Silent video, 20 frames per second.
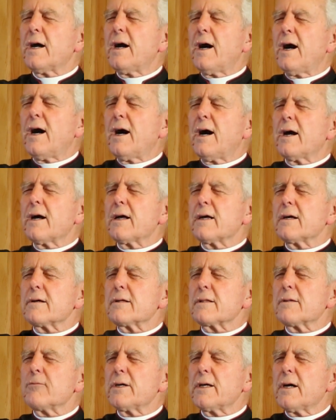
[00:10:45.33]

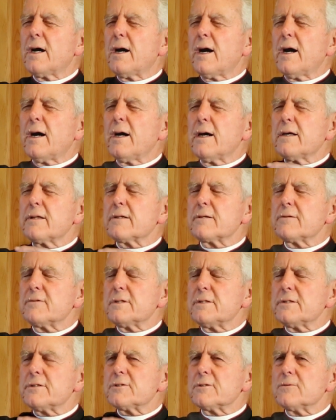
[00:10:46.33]
higher than
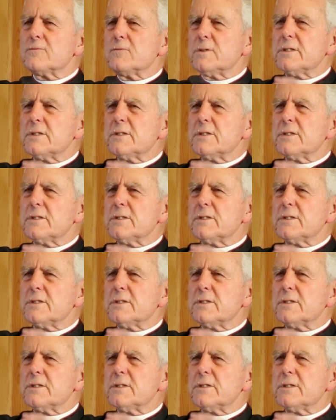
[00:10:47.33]
religion.